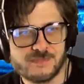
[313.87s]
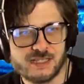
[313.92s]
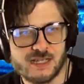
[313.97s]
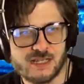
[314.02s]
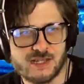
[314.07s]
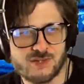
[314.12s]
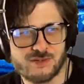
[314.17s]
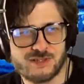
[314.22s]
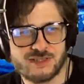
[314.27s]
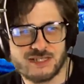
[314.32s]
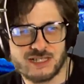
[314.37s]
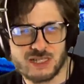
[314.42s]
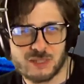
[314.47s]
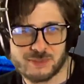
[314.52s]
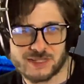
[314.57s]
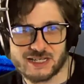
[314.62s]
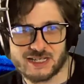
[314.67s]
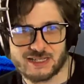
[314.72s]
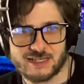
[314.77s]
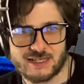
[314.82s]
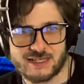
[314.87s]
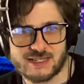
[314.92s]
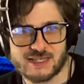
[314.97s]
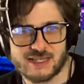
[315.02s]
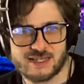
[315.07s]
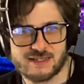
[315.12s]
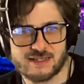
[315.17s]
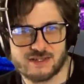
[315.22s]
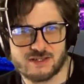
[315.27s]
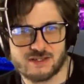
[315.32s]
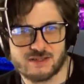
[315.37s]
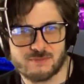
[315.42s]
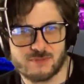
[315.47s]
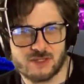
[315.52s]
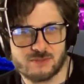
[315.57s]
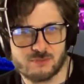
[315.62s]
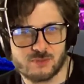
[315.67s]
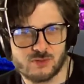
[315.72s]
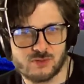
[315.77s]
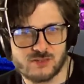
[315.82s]
so a little bit of light's getting down to the
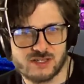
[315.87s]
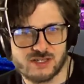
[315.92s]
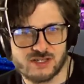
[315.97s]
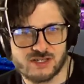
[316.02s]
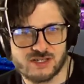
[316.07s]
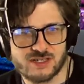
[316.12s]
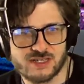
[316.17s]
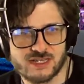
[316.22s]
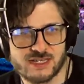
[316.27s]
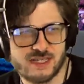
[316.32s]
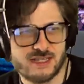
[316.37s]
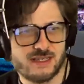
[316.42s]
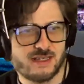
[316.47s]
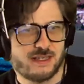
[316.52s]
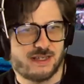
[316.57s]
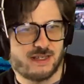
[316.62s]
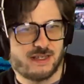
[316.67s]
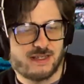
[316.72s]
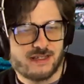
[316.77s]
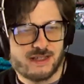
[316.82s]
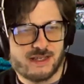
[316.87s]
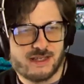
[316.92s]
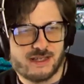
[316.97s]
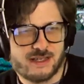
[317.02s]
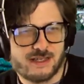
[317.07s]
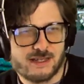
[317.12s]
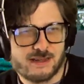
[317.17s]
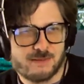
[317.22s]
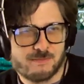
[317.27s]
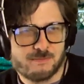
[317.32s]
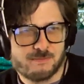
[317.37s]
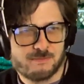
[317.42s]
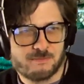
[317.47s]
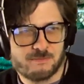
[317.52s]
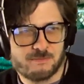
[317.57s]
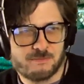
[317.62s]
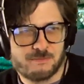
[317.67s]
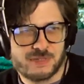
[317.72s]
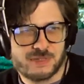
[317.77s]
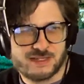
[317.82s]
motherboard, as you can see.
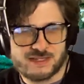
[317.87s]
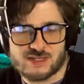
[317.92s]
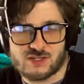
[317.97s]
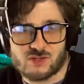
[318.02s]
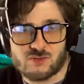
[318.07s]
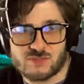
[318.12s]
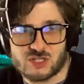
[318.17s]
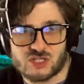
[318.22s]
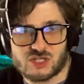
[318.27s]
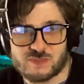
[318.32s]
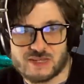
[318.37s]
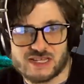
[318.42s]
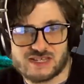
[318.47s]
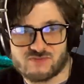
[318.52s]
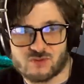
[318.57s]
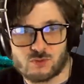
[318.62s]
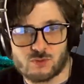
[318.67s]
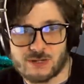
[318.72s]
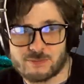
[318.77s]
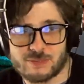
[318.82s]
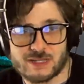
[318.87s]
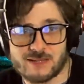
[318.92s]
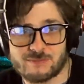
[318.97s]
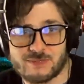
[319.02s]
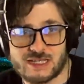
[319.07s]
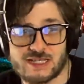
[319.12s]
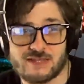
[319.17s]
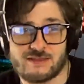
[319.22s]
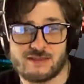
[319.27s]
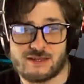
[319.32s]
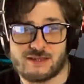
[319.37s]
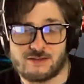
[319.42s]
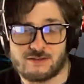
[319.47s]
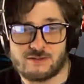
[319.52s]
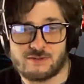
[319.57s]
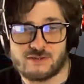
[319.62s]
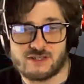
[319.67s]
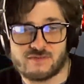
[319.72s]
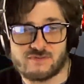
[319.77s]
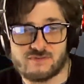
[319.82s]
But there's not much space for a webcam either. You
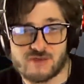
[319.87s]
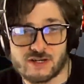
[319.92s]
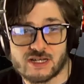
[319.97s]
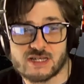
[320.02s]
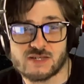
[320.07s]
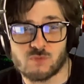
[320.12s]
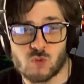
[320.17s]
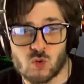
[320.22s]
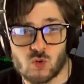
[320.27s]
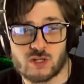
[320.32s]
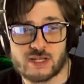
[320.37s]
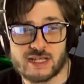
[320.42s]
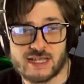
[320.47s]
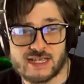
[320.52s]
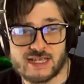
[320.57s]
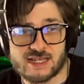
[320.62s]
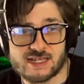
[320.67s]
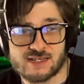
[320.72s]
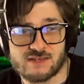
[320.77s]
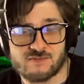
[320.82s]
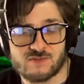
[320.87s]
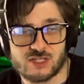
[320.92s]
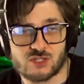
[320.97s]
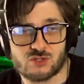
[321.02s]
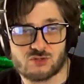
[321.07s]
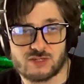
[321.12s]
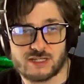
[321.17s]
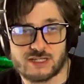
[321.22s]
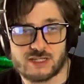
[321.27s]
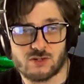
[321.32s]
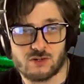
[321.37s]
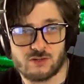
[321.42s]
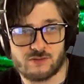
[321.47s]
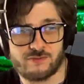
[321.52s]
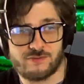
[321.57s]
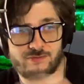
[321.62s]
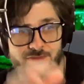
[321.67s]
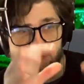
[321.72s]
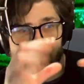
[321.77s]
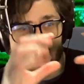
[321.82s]
know, it's a very small case. You've literally got
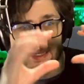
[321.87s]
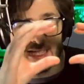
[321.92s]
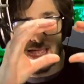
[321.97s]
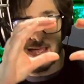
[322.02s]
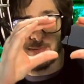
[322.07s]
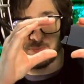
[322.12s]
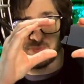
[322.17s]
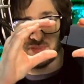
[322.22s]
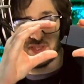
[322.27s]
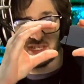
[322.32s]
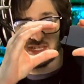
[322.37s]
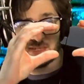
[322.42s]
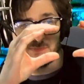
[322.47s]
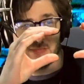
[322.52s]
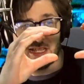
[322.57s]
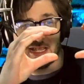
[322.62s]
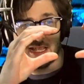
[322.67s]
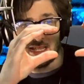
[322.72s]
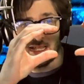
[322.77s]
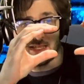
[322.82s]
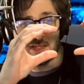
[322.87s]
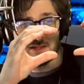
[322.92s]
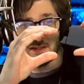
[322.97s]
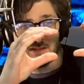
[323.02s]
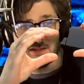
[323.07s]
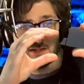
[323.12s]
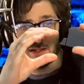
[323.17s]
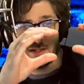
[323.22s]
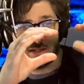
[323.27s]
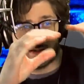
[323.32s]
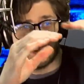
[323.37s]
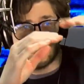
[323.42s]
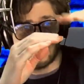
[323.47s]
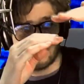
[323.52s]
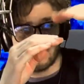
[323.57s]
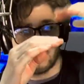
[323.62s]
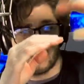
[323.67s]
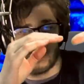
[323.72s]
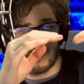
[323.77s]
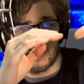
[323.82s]
a gap this big.
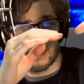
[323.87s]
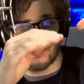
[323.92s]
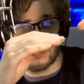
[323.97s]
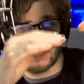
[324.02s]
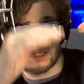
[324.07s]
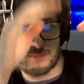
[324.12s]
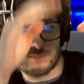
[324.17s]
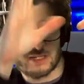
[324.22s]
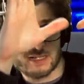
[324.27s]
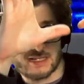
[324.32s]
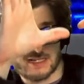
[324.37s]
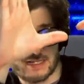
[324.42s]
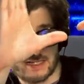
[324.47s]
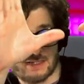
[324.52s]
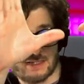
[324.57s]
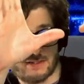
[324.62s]
You've got the power supply